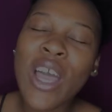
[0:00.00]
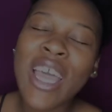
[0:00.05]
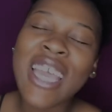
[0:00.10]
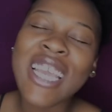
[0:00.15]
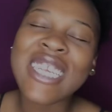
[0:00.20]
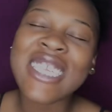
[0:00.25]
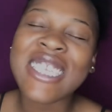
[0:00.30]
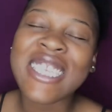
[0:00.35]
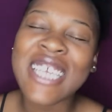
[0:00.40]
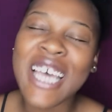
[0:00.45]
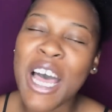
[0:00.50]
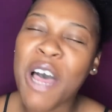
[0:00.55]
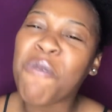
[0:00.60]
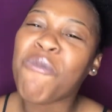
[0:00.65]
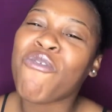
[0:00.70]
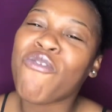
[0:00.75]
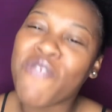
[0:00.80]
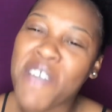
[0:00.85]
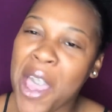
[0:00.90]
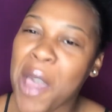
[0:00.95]
What is
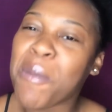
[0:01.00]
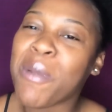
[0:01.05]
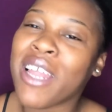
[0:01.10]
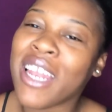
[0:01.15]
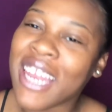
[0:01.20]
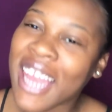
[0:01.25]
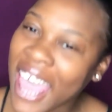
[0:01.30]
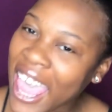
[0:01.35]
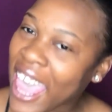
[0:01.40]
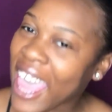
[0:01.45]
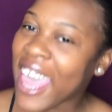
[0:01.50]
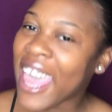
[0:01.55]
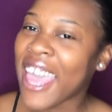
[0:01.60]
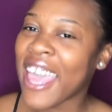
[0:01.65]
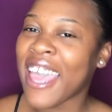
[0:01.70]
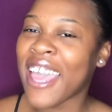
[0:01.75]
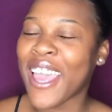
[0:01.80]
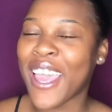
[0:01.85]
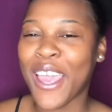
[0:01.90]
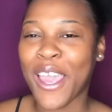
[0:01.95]
up,
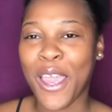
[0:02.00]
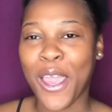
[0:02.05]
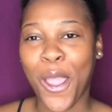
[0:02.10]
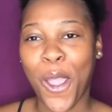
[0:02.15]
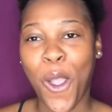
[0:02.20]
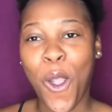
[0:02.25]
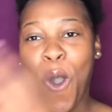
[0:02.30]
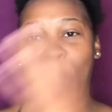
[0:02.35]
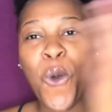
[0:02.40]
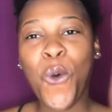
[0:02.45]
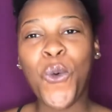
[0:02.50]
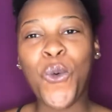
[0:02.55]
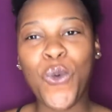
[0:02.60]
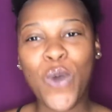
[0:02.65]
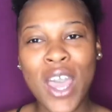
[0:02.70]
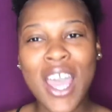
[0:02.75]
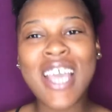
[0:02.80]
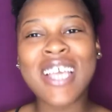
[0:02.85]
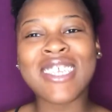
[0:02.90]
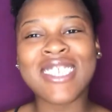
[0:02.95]
family?
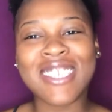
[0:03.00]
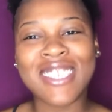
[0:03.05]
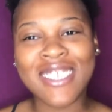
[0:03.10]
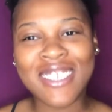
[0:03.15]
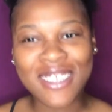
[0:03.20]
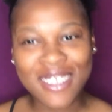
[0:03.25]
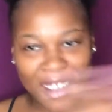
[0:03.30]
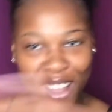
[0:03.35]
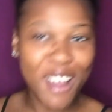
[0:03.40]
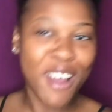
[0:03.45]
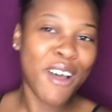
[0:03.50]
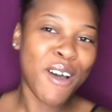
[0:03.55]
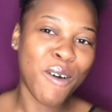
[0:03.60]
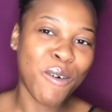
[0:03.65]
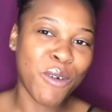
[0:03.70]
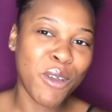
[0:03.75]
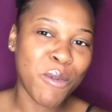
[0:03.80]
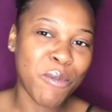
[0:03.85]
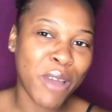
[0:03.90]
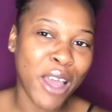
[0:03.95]
What's up?
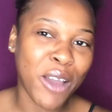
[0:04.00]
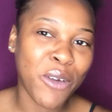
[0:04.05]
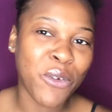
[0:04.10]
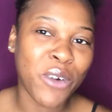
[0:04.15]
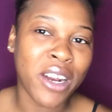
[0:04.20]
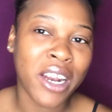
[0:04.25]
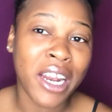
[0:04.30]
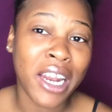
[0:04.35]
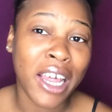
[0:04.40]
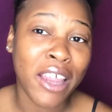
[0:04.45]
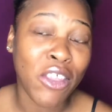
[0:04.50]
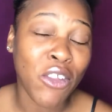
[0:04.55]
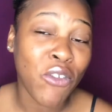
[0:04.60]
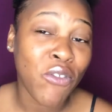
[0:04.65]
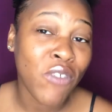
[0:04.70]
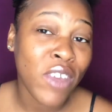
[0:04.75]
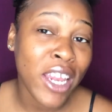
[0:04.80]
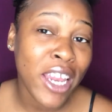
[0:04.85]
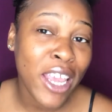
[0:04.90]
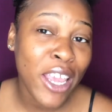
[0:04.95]
We back with another
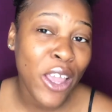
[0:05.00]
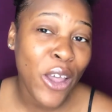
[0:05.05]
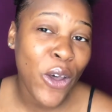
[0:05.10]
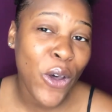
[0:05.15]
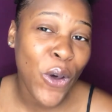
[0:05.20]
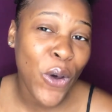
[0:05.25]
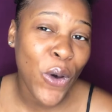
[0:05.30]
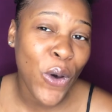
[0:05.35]
video.